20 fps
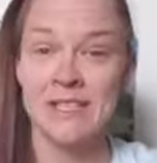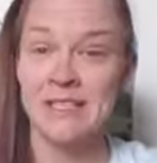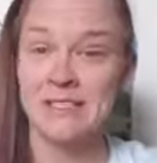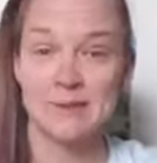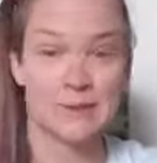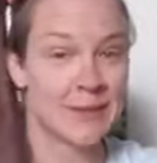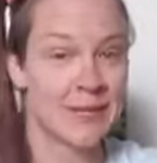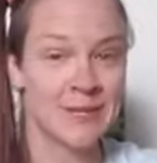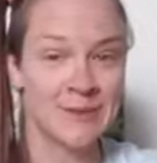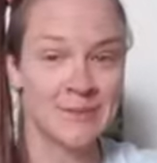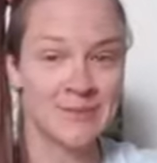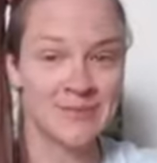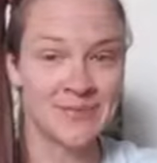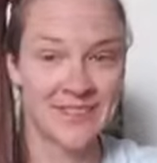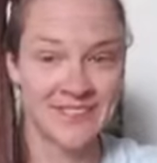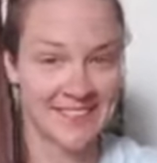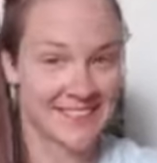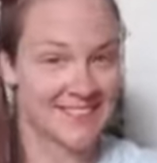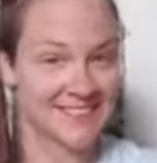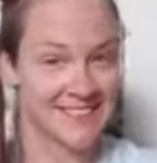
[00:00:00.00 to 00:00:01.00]
Well,
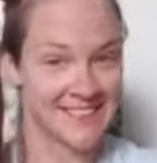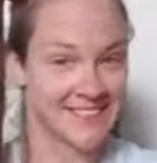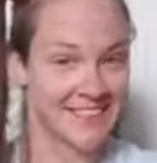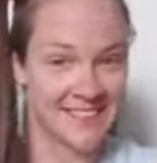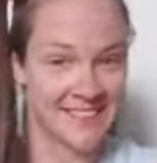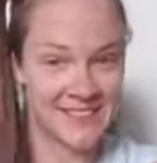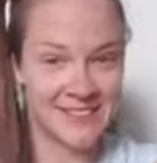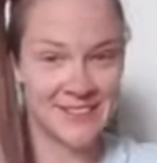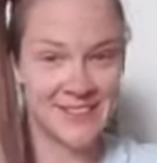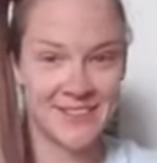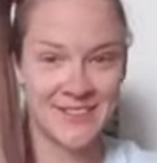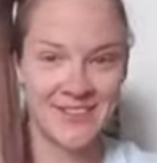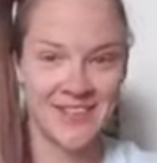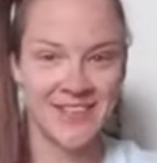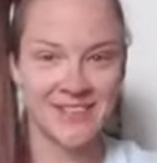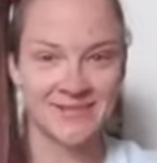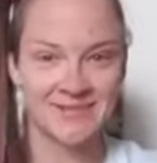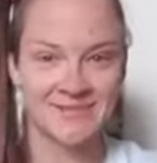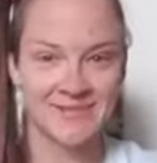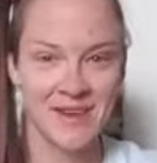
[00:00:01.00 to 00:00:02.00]
let's get to
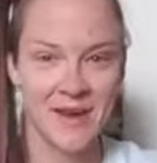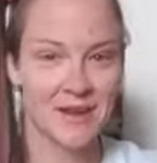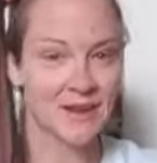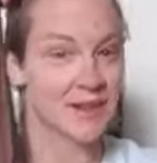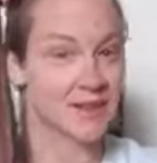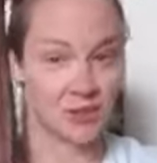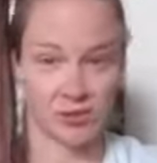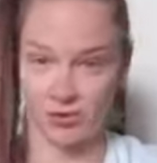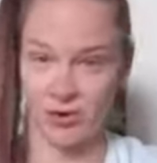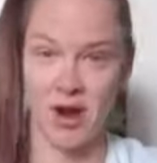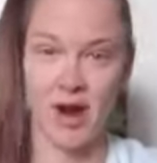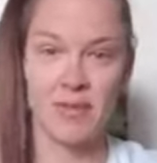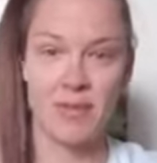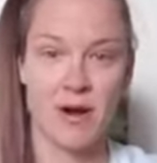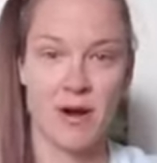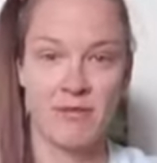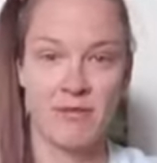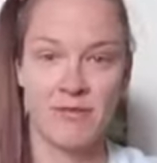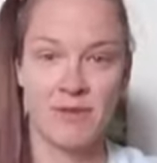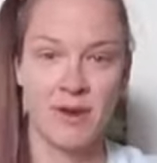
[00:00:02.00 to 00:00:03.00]
it. Let's grab
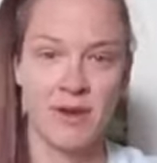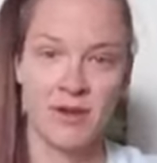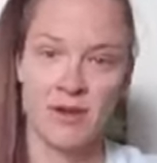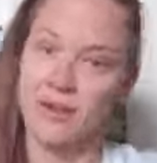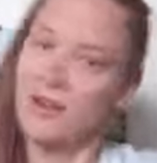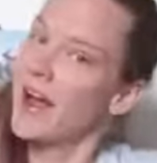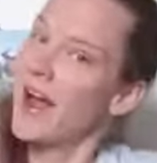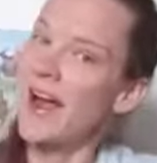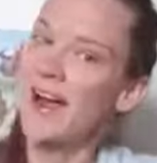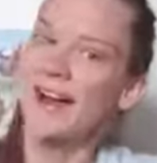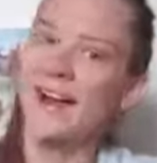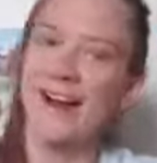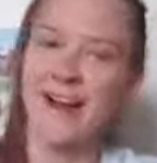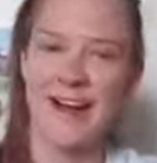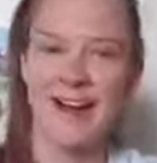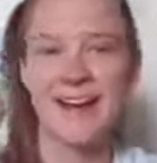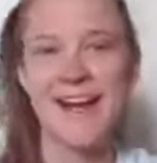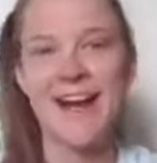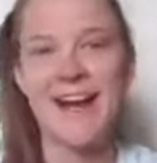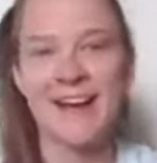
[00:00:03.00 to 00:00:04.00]
our field guide
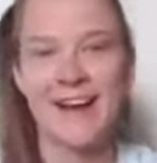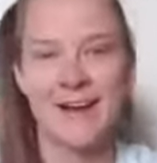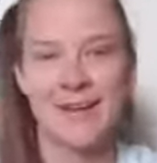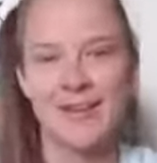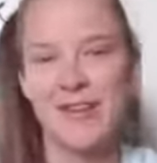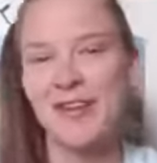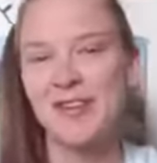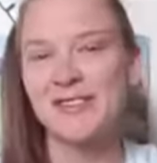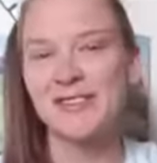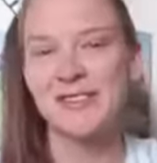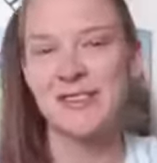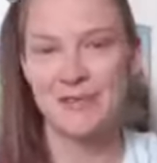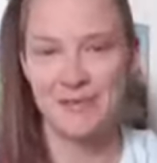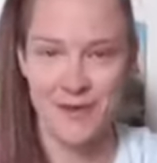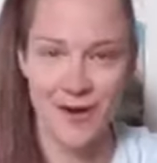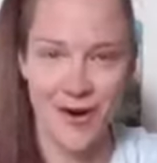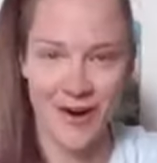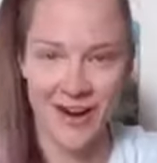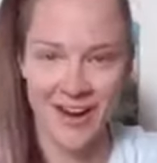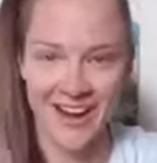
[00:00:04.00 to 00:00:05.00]
and head out on
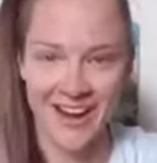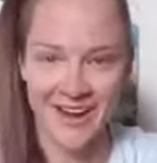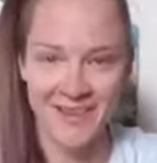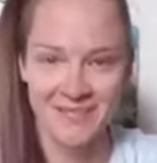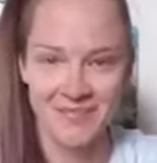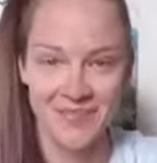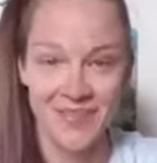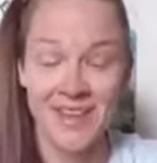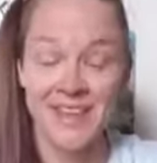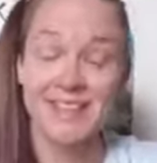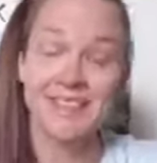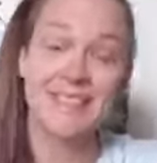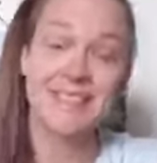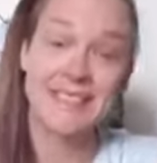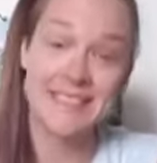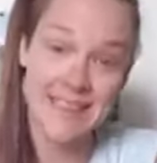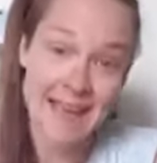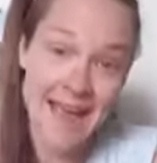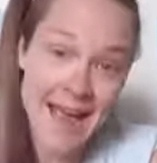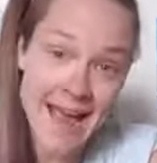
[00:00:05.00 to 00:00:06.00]
safari.
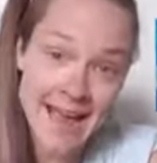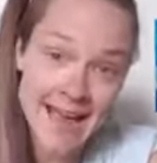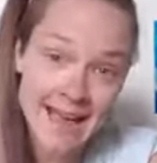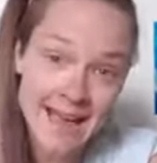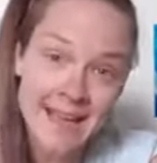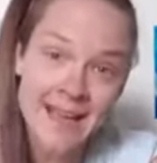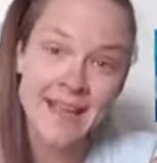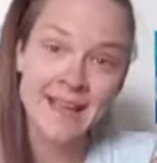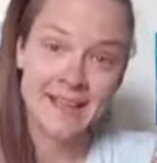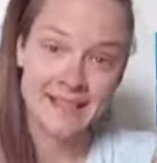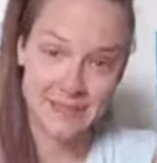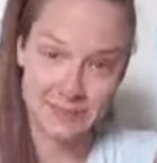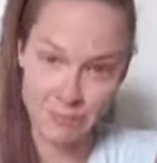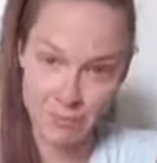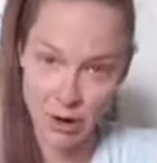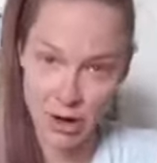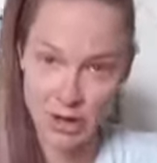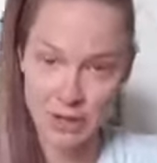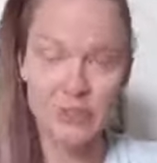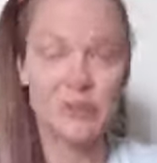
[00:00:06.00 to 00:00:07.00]
Today is
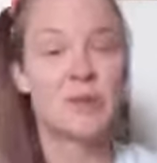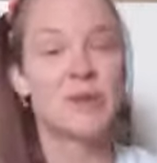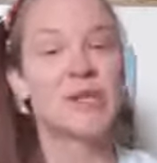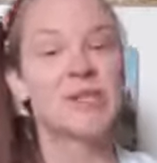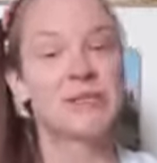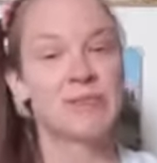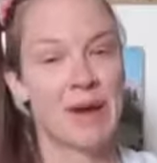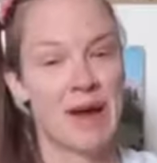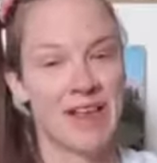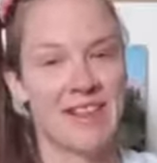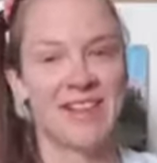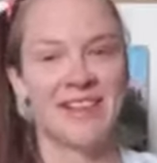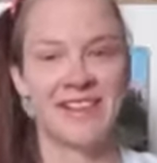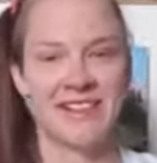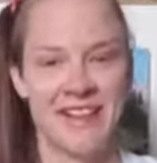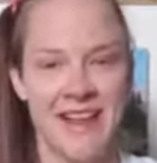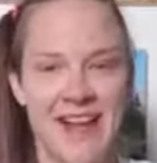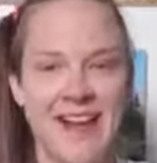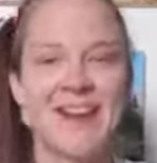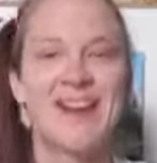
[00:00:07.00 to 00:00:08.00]
brought to us by the
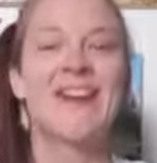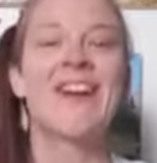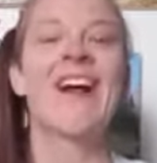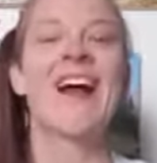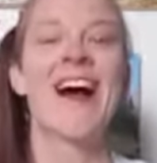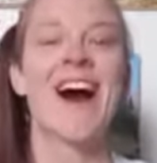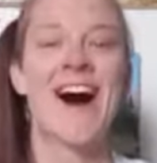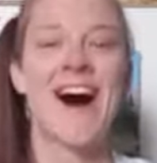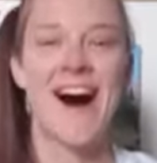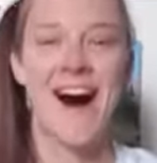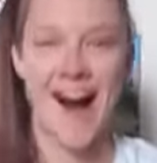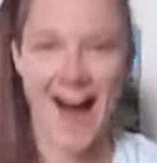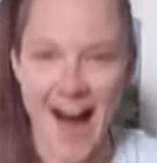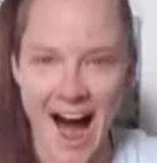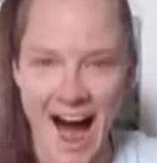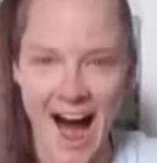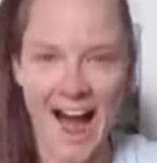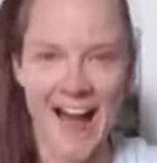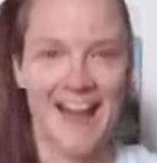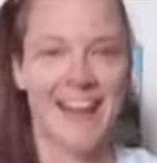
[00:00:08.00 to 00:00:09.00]
letter
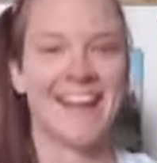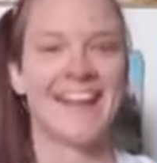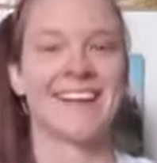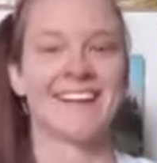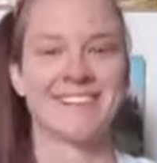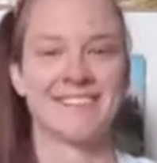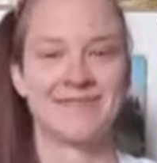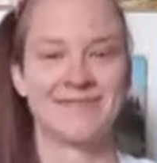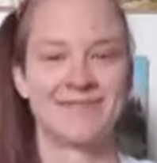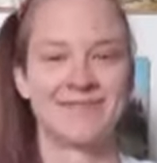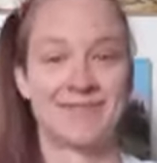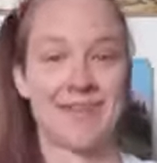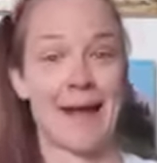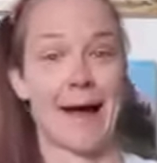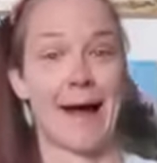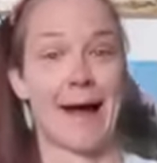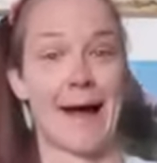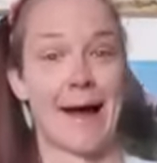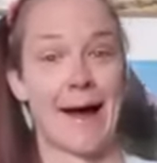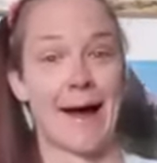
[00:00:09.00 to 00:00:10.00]
I.
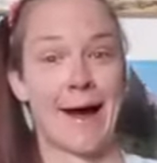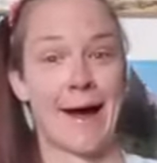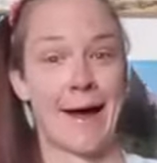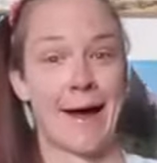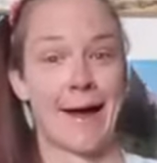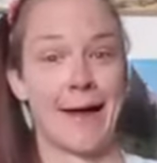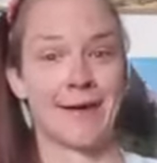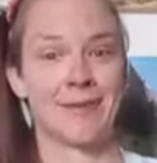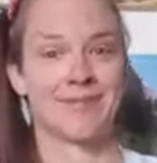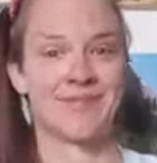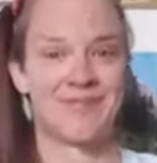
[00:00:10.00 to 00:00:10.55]
I.